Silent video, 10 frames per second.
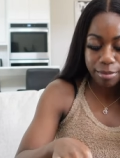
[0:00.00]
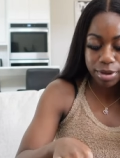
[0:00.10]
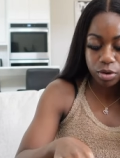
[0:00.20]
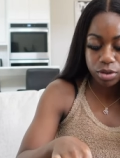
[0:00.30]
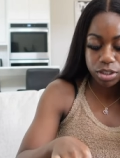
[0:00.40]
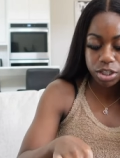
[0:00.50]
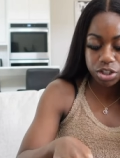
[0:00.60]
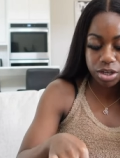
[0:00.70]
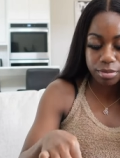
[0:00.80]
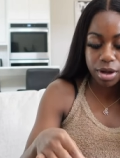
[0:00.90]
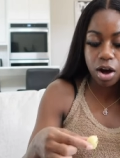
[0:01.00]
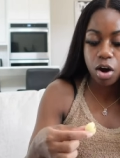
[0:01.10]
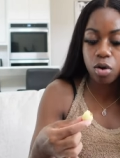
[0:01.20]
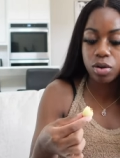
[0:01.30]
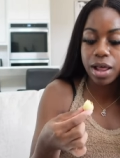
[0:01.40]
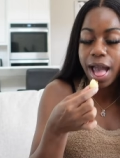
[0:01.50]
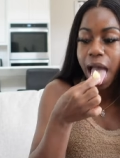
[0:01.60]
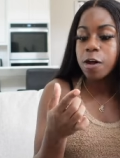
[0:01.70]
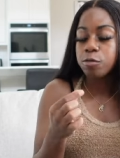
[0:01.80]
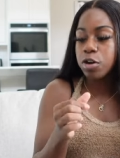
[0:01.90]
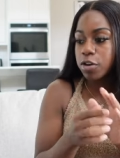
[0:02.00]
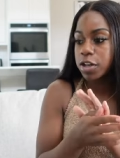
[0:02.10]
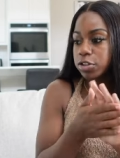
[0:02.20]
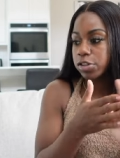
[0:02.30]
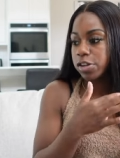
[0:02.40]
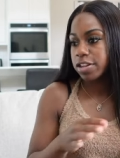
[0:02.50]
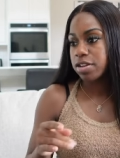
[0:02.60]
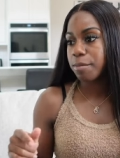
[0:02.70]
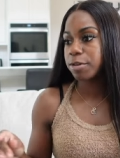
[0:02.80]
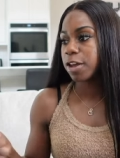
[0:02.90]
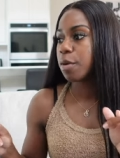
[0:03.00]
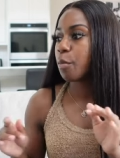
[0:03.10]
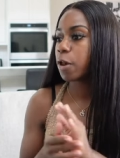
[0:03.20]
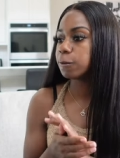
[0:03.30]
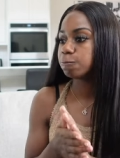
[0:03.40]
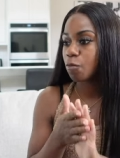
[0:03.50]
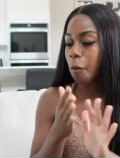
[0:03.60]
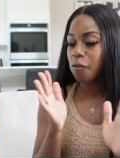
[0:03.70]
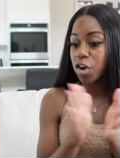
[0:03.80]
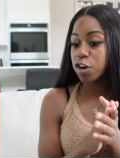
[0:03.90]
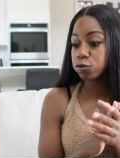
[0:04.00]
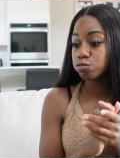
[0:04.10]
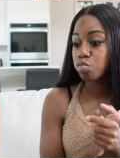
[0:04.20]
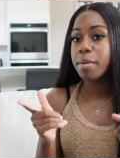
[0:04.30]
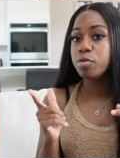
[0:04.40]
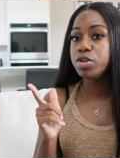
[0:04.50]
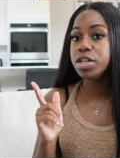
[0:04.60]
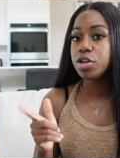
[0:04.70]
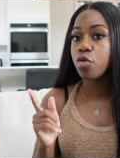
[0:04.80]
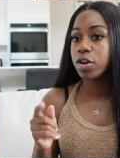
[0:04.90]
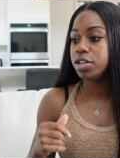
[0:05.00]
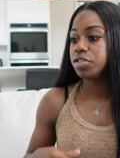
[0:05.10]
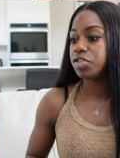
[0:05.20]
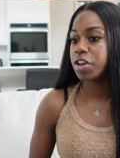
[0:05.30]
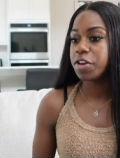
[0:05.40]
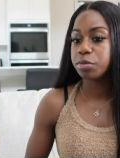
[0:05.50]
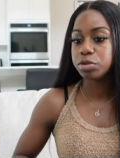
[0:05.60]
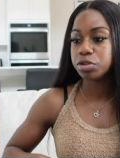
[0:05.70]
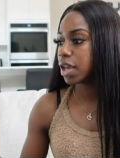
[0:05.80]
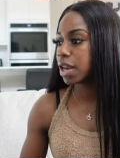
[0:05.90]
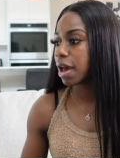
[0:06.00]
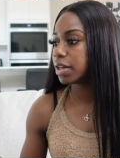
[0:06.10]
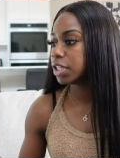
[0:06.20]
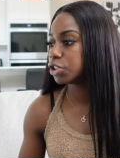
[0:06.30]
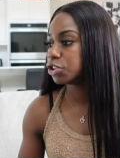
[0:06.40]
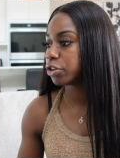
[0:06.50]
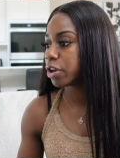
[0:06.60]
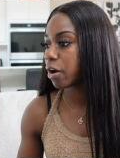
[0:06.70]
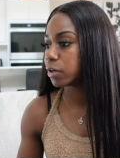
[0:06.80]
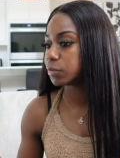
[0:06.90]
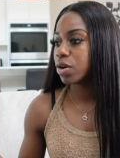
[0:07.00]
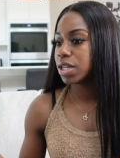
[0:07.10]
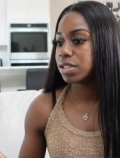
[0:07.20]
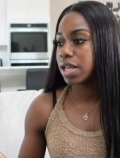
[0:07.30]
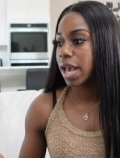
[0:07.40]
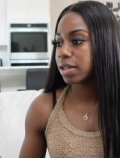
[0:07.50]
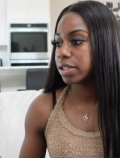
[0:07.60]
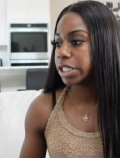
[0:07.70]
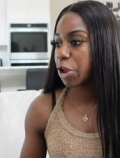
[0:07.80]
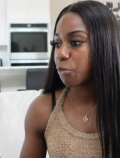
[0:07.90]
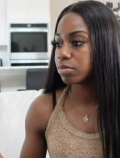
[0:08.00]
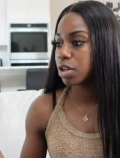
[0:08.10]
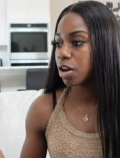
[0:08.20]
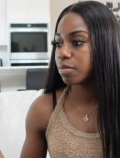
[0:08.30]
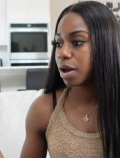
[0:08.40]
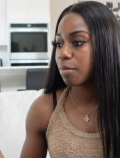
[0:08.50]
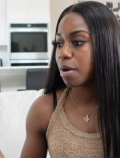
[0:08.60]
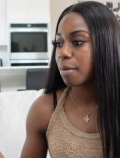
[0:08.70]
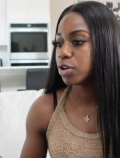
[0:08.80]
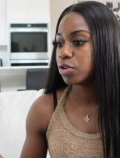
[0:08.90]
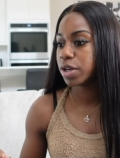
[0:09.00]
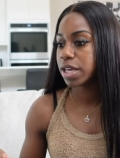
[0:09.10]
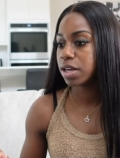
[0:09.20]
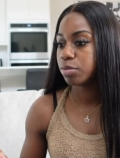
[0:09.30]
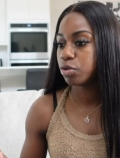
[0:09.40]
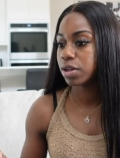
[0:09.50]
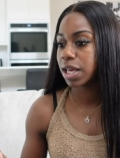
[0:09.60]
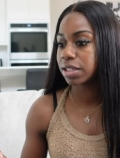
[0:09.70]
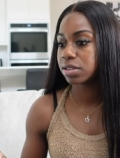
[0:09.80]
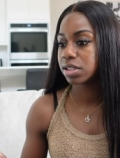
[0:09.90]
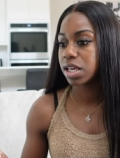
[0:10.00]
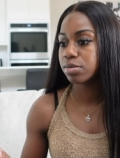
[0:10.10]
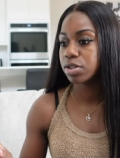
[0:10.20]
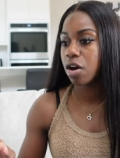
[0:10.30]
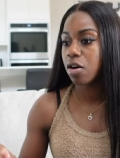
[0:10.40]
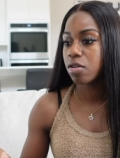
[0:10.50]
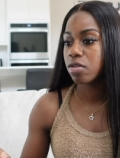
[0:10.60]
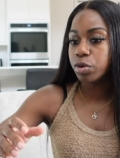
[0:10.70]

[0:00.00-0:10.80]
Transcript: I've been going to the gym a whole lot. And we're going to get into that topic later, but First, baby, we need to order these skims. And I need to show y'all what exactly I'm talking about. I probably do end up doing like a skims haul.